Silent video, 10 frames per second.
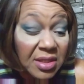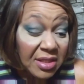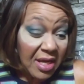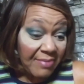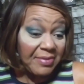
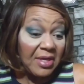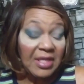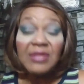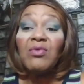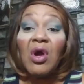
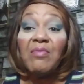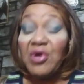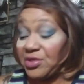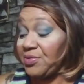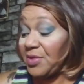Definitely the wrong
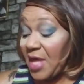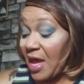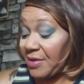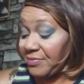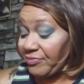brush for
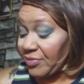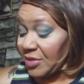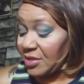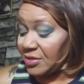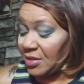that.
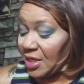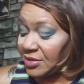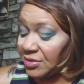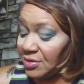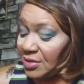So
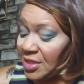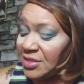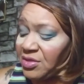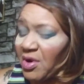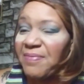let's
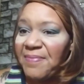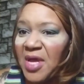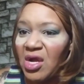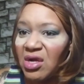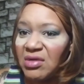let's do our
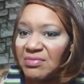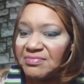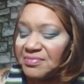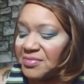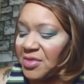finger,
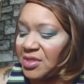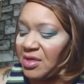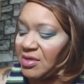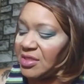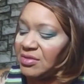you
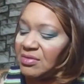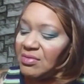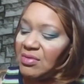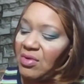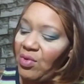know, because,
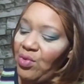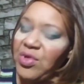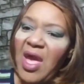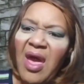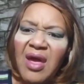oh
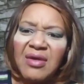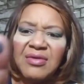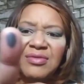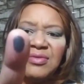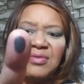yeah,
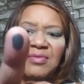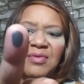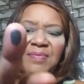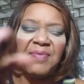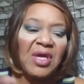
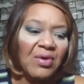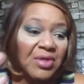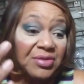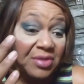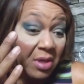the
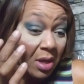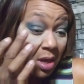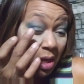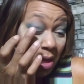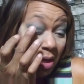fingers
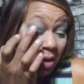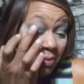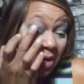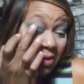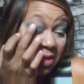
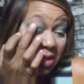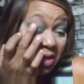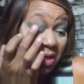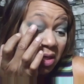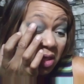around
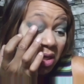here.